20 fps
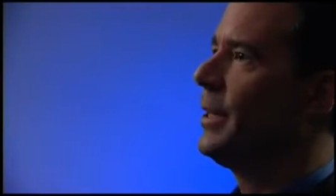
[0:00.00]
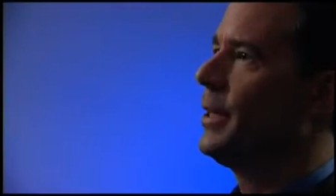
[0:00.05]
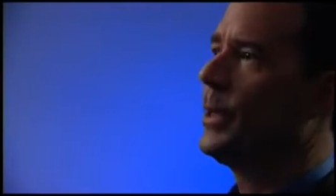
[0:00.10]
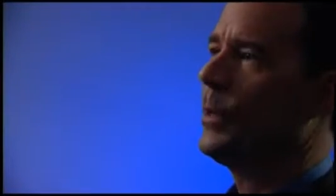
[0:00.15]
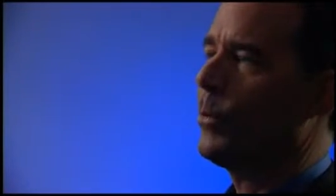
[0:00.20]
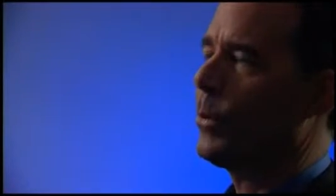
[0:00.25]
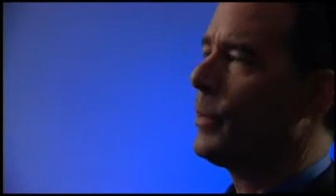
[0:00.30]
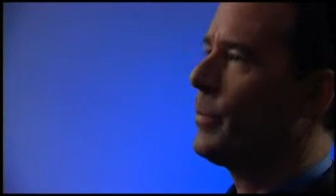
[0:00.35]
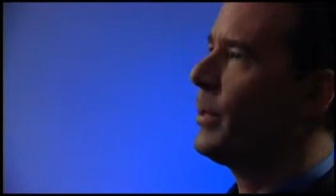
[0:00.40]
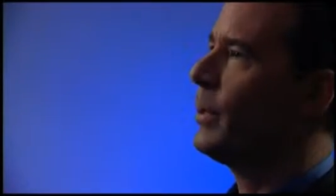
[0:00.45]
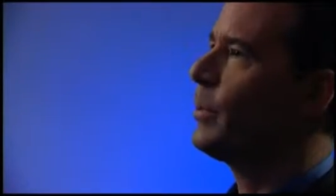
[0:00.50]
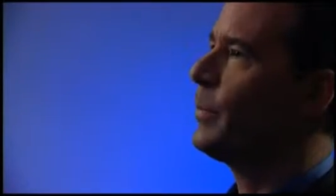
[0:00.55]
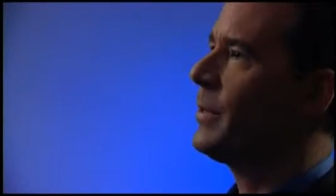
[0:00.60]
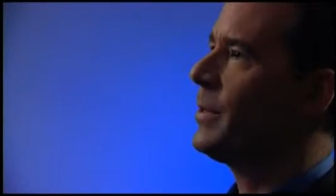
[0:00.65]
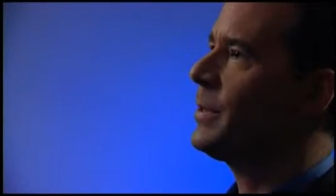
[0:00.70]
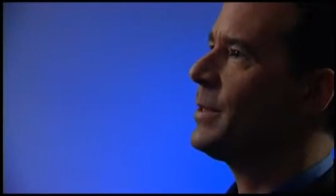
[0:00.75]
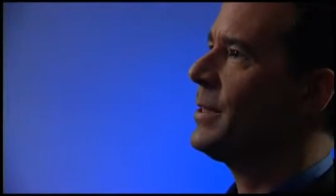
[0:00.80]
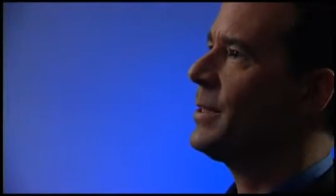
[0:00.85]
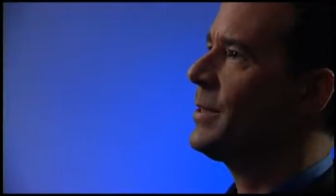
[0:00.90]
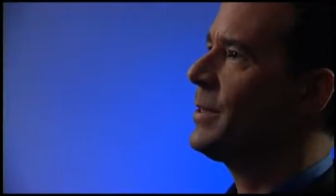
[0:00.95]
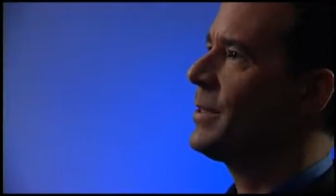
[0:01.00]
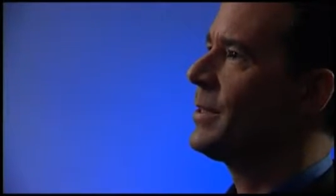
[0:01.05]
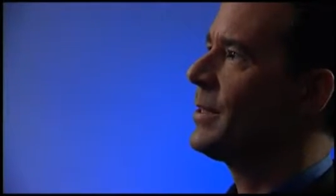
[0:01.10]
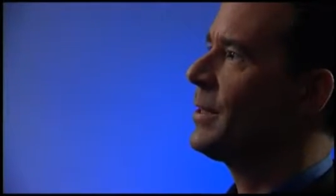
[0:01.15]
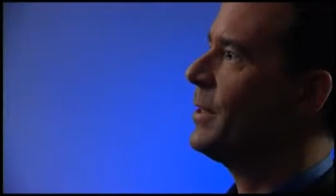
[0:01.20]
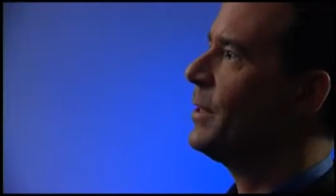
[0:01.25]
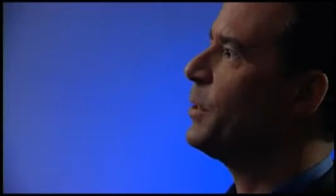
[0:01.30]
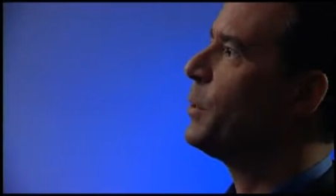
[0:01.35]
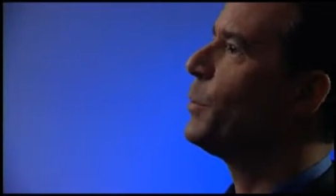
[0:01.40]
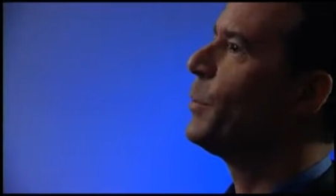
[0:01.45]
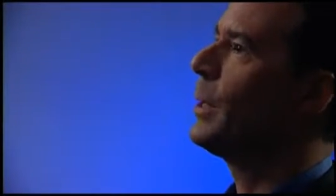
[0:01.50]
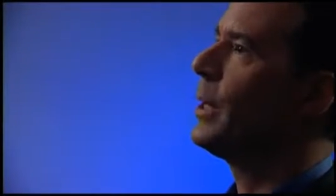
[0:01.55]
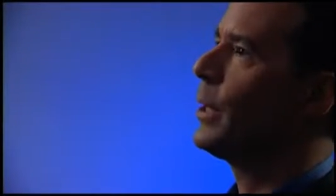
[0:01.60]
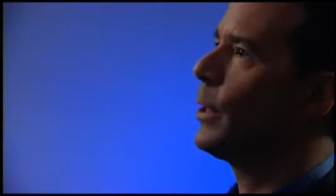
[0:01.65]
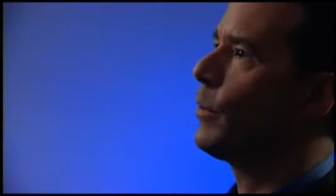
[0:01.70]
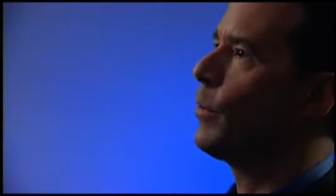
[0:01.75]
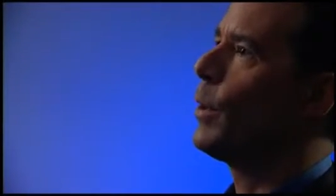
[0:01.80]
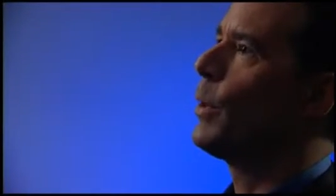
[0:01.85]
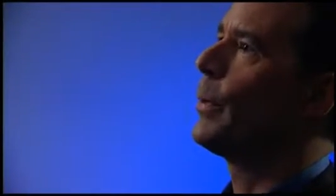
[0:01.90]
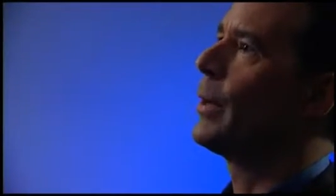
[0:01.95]
You want to build a business, you do it in a
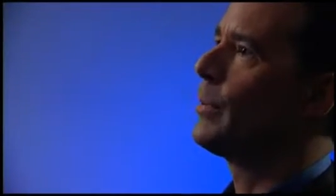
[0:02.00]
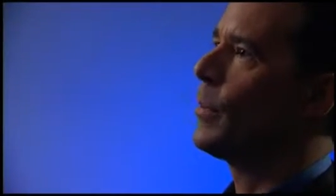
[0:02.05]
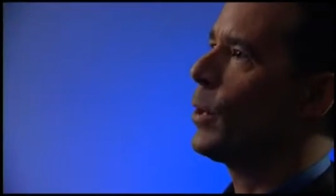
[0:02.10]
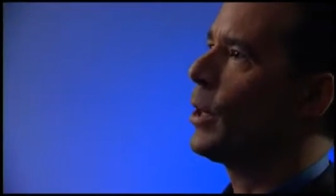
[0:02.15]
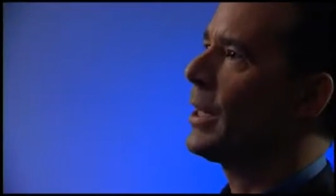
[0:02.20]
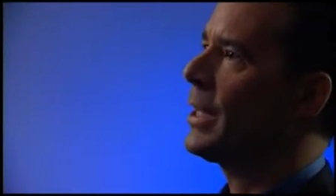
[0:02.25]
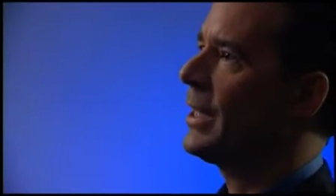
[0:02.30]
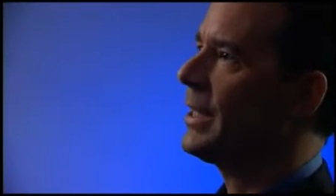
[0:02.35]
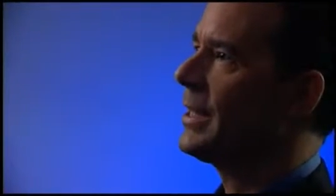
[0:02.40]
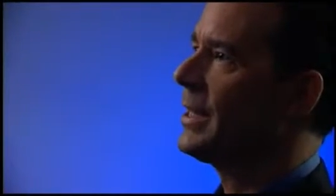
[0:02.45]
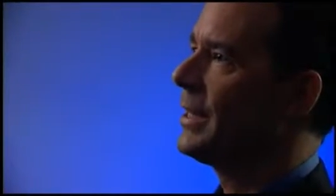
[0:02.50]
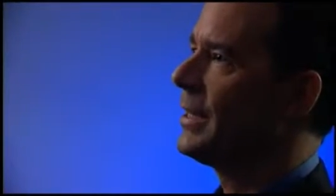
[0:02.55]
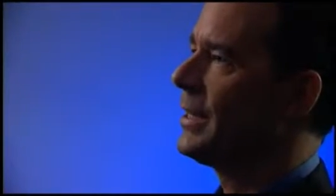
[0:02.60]
growing market.